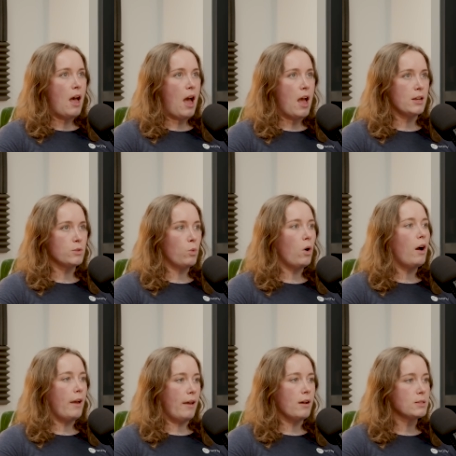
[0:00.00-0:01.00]
And what
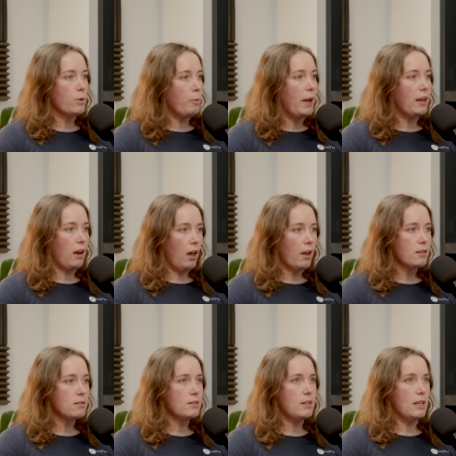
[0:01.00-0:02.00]
I ask with my
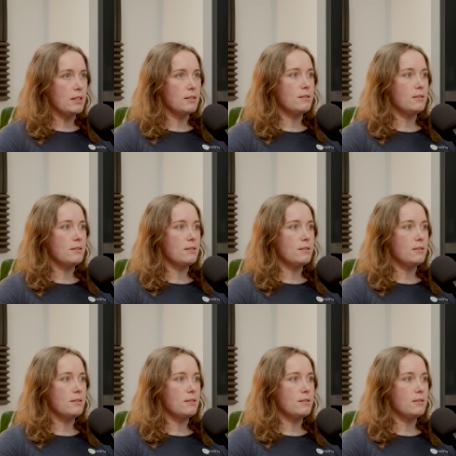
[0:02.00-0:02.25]
clients is,